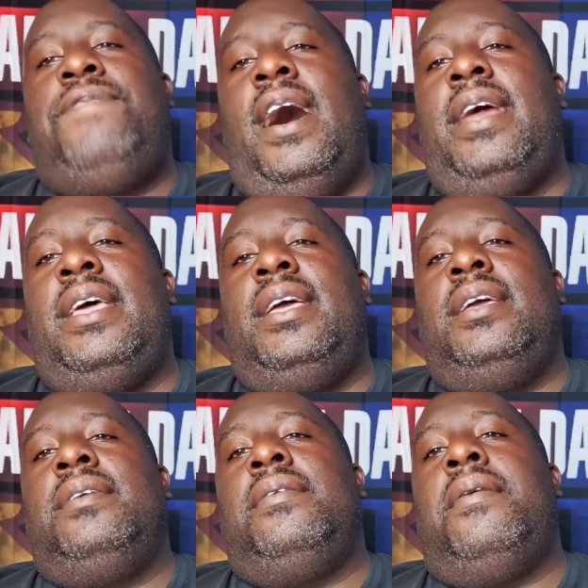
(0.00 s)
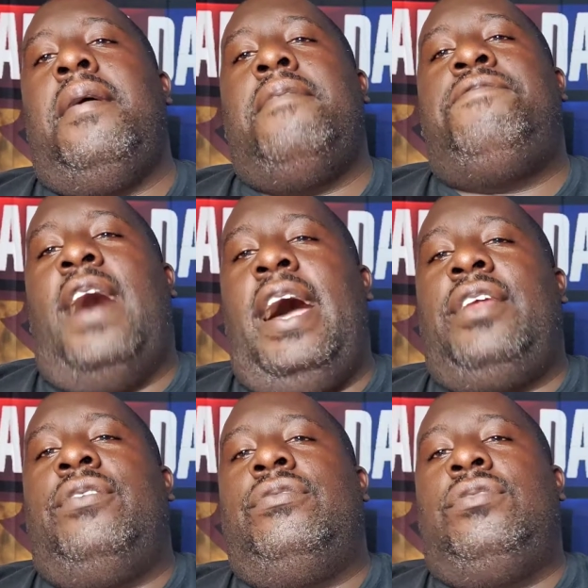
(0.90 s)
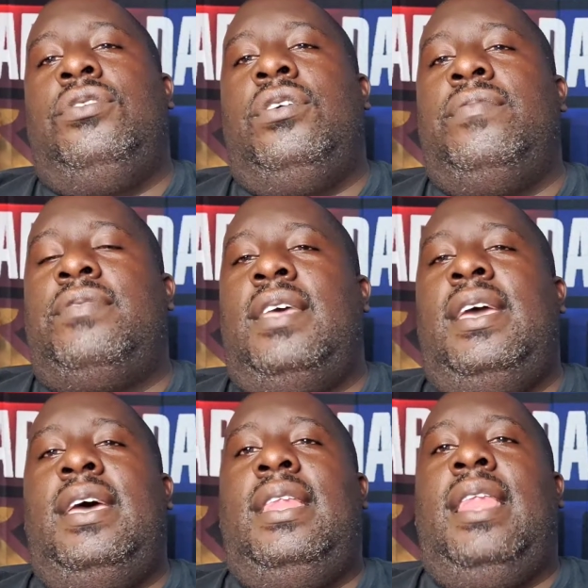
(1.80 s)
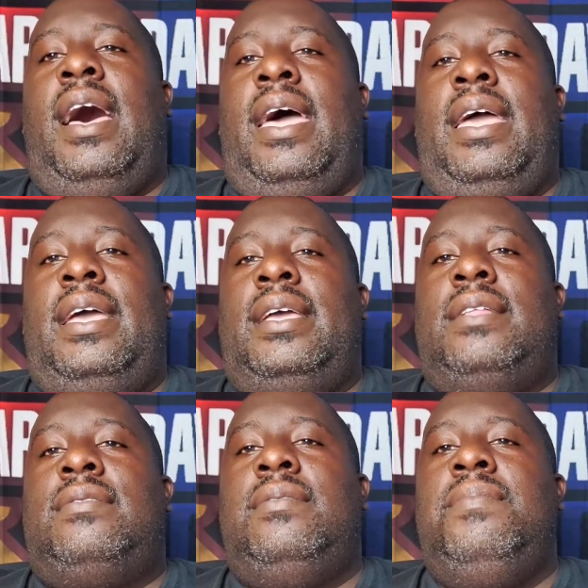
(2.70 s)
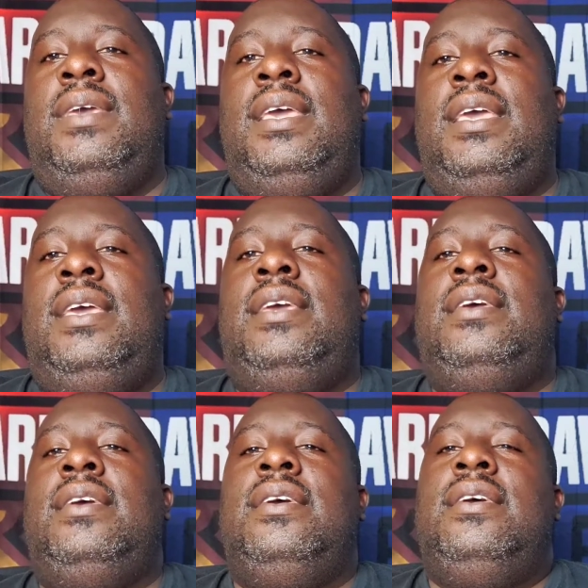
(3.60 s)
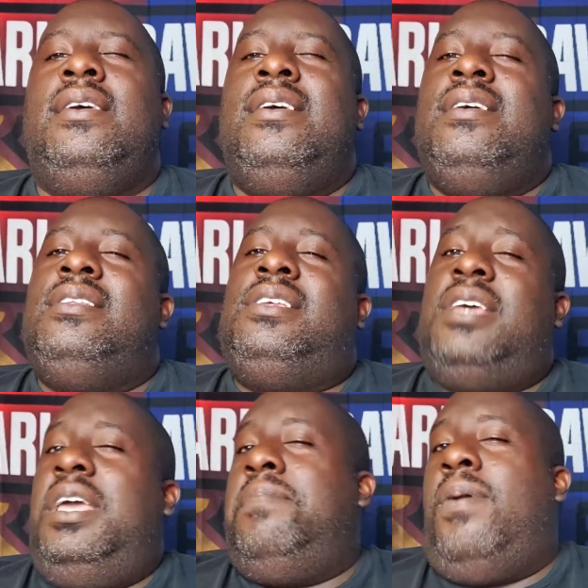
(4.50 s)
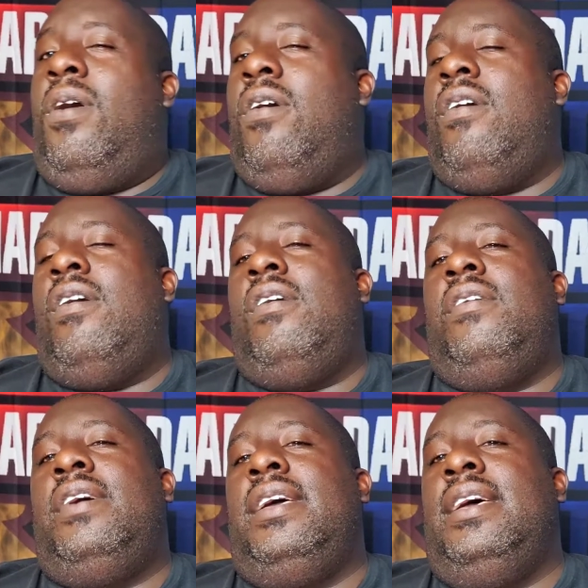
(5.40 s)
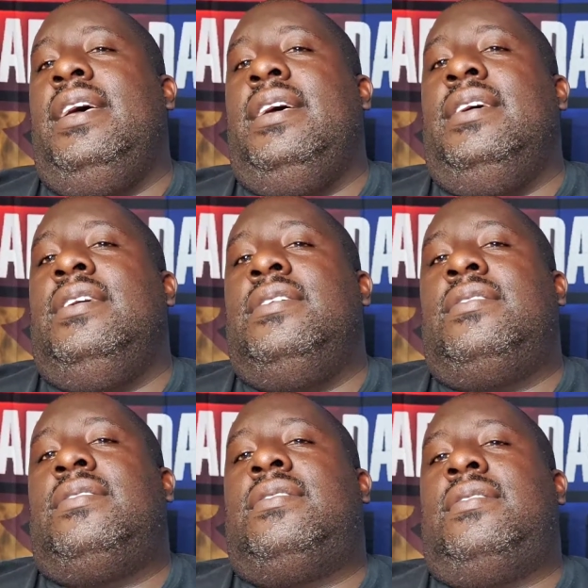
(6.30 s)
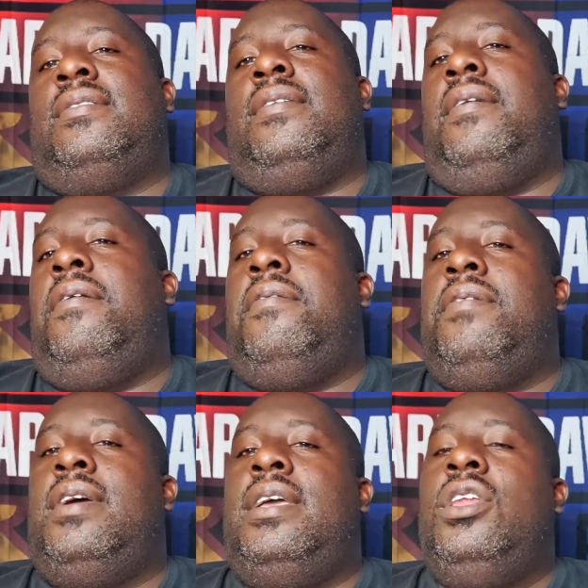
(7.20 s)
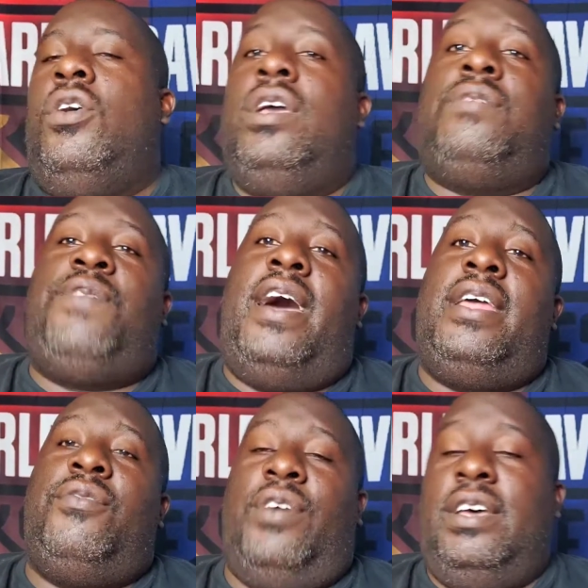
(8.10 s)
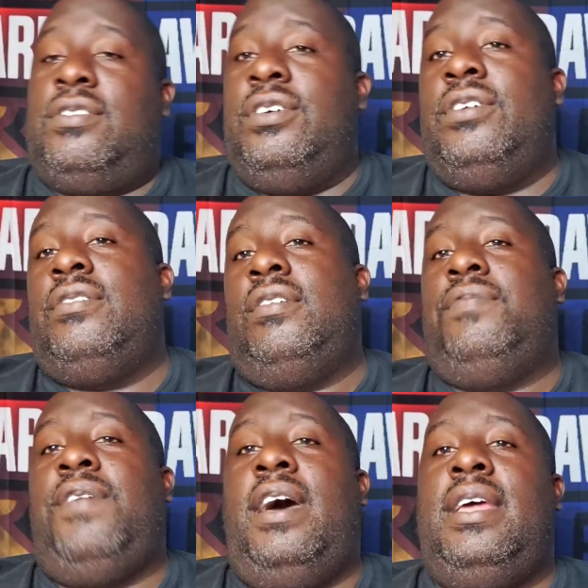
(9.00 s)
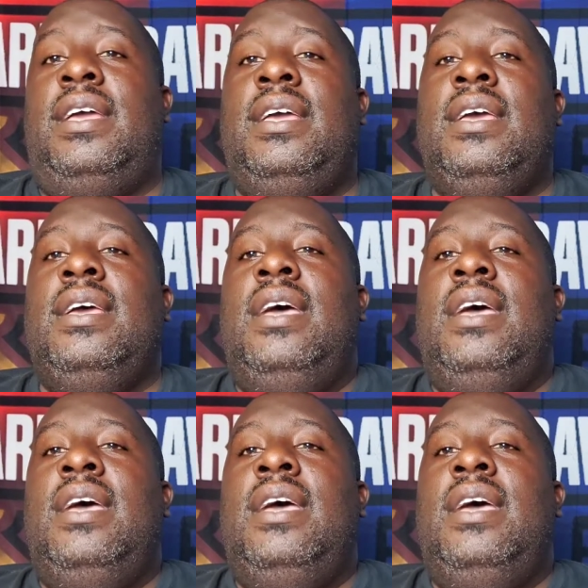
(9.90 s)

fighting fighters, you know what I'm saying? Like, to me, Jake Paul is, you know, he's fighting wrestlers, he's fighting